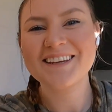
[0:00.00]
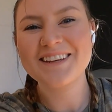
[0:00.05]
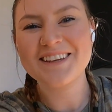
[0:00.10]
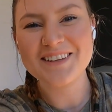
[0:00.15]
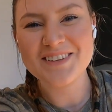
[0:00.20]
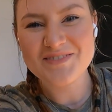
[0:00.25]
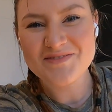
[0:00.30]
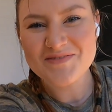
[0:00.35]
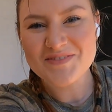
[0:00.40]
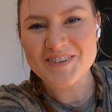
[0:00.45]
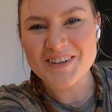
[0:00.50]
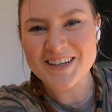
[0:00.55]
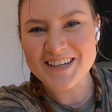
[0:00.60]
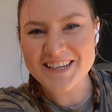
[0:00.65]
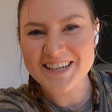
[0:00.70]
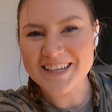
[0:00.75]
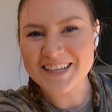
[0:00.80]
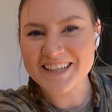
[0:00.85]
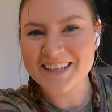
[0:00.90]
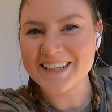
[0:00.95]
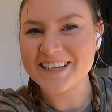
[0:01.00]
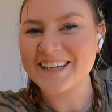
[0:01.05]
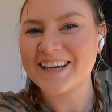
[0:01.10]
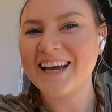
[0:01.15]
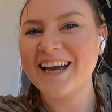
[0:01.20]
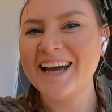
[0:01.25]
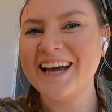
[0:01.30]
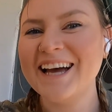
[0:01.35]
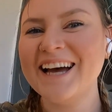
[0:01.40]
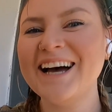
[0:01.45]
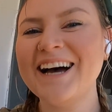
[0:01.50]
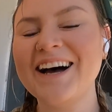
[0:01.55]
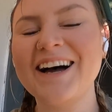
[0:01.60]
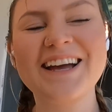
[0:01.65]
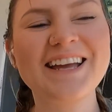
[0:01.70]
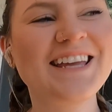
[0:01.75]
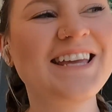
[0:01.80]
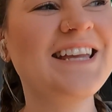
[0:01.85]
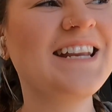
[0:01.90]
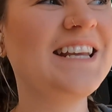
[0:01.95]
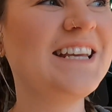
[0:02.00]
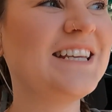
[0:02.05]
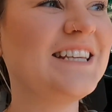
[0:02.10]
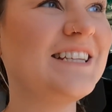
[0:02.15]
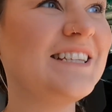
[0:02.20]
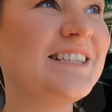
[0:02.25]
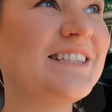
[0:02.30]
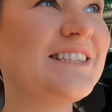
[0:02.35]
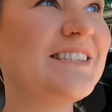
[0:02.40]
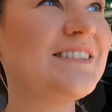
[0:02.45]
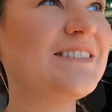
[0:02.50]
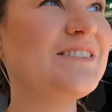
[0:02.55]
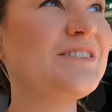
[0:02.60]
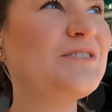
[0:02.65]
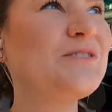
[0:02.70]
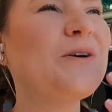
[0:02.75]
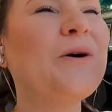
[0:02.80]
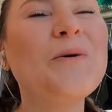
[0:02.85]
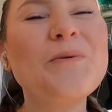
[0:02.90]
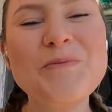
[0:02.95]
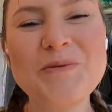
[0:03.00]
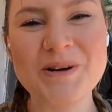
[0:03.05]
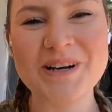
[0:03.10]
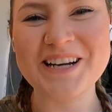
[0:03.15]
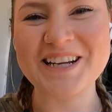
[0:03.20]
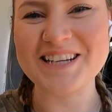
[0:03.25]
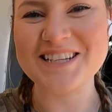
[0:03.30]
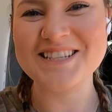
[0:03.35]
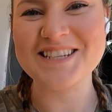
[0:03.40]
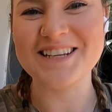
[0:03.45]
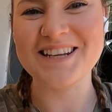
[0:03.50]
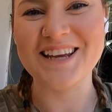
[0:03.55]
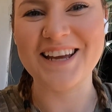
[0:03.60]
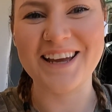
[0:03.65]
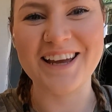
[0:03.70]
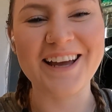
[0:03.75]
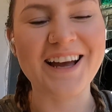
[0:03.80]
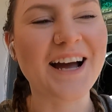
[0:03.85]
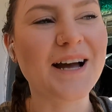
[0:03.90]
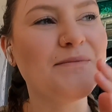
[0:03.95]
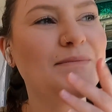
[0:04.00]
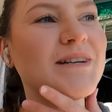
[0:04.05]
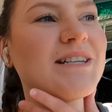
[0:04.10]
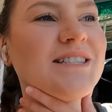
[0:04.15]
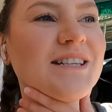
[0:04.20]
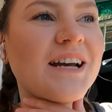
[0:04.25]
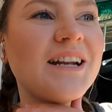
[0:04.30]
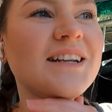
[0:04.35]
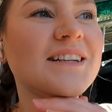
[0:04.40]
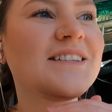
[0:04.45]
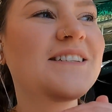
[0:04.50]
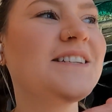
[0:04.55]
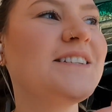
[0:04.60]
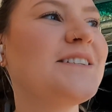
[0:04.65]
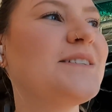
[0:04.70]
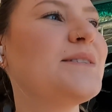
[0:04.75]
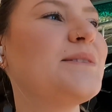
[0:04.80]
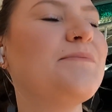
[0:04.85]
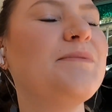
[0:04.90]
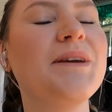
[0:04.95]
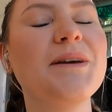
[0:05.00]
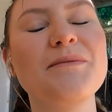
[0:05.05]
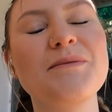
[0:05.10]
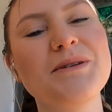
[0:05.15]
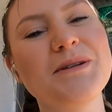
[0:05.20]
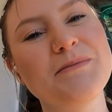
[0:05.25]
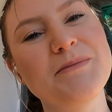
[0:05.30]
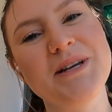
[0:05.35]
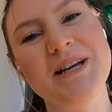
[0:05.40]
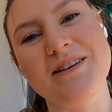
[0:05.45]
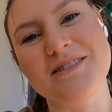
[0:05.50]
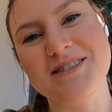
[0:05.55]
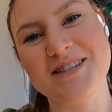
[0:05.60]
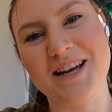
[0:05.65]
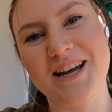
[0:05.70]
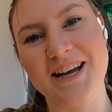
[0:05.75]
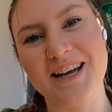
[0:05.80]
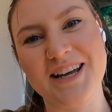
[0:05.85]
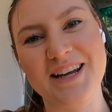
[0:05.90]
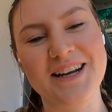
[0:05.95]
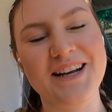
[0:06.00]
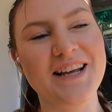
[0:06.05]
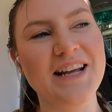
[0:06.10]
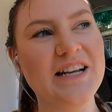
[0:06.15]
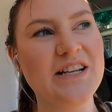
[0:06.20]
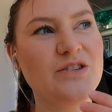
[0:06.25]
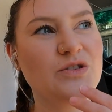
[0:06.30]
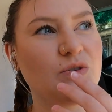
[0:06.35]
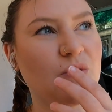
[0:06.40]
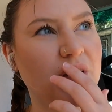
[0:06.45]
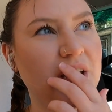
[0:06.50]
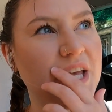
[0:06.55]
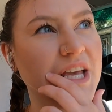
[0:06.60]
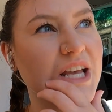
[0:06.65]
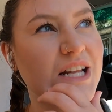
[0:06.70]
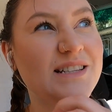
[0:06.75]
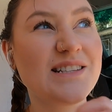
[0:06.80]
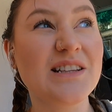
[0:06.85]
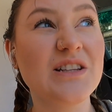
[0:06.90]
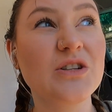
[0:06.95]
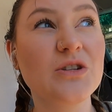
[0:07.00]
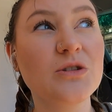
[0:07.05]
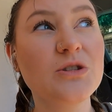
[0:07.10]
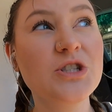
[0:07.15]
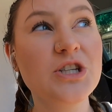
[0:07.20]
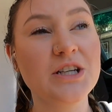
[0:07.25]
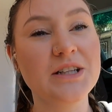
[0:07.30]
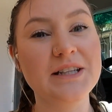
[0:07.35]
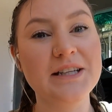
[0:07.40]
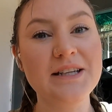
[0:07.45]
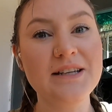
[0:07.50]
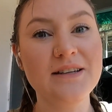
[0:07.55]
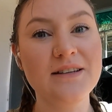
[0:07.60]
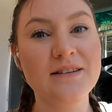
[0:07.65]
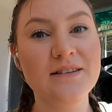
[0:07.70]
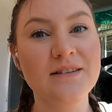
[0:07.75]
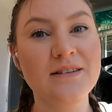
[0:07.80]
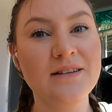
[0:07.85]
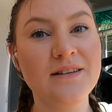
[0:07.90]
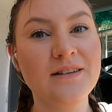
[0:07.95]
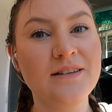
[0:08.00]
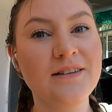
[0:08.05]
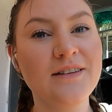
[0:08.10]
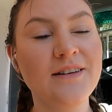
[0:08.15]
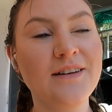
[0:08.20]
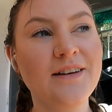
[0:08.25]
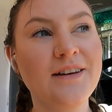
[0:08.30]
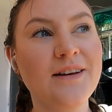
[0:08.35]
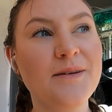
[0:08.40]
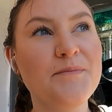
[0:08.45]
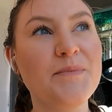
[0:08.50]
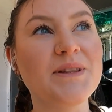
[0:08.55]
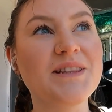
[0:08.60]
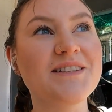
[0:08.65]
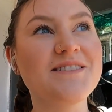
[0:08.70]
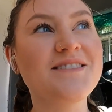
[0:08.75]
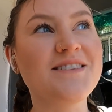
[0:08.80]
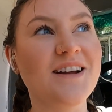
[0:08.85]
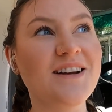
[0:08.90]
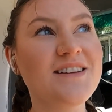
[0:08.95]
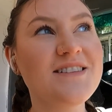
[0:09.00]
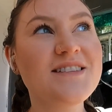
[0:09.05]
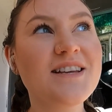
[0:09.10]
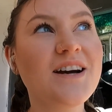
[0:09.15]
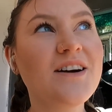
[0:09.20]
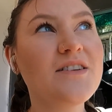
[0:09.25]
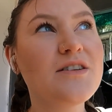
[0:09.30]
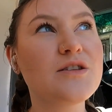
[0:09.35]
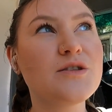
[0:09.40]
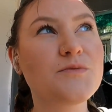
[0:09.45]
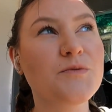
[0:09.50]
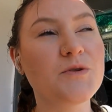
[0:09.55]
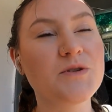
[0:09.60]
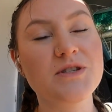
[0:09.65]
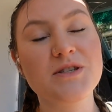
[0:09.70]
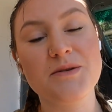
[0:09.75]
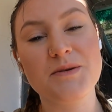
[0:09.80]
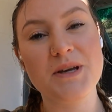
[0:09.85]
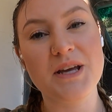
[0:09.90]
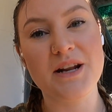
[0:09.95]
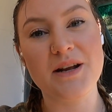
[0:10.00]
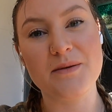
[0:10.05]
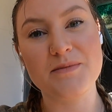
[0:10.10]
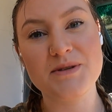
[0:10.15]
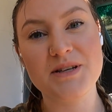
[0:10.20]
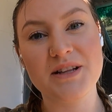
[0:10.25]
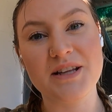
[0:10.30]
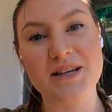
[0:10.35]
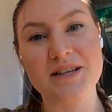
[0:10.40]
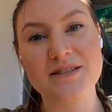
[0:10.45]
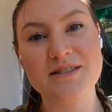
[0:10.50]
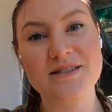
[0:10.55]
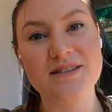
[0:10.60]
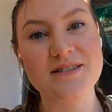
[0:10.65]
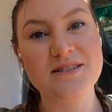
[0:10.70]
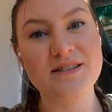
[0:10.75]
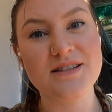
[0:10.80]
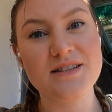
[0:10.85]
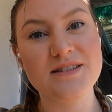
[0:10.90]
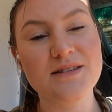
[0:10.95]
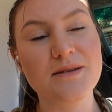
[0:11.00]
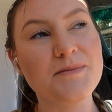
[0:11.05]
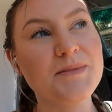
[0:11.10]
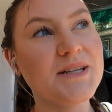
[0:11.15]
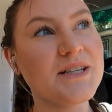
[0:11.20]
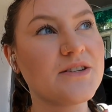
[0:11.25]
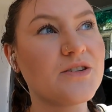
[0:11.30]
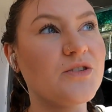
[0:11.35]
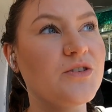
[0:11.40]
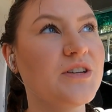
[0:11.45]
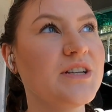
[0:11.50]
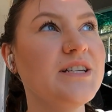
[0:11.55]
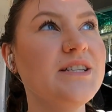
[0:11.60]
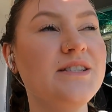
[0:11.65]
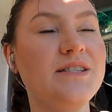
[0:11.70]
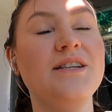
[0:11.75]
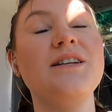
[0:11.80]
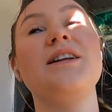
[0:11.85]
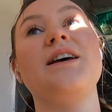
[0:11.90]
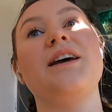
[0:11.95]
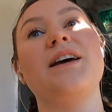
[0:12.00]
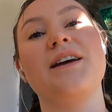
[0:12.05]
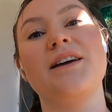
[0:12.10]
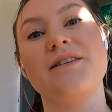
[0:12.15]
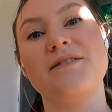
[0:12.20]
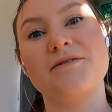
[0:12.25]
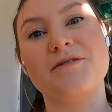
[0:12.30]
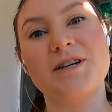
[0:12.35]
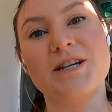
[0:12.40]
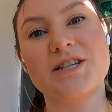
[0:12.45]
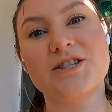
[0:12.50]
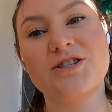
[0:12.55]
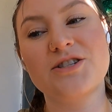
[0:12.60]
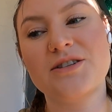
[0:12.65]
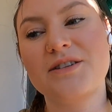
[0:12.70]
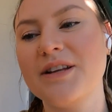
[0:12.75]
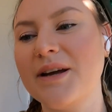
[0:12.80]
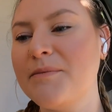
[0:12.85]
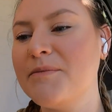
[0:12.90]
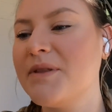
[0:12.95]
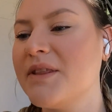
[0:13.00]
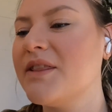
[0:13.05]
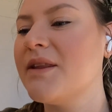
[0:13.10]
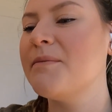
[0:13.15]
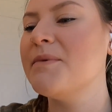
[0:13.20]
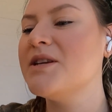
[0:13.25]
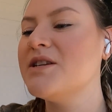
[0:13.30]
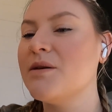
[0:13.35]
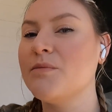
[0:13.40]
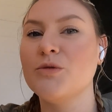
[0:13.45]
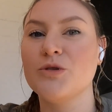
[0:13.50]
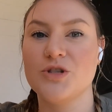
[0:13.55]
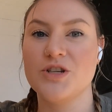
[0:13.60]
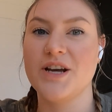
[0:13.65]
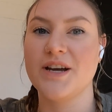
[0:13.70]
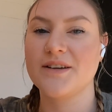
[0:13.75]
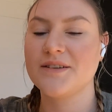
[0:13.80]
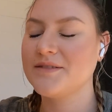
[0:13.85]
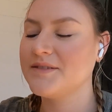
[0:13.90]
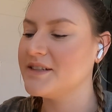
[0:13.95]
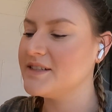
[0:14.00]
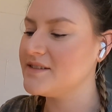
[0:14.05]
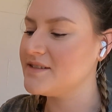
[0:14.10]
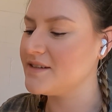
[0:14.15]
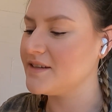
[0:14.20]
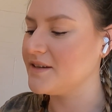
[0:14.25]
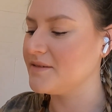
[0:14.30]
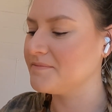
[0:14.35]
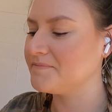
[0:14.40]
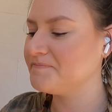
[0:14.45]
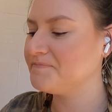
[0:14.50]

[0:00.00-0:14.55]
Good morning. It is so pretty today. I'm excited to just be able to be outside and enjoy it. It's a little chilly, but the sun is out and it's supposed to get up to like 60 something degrees today, which let me double check. Let's see.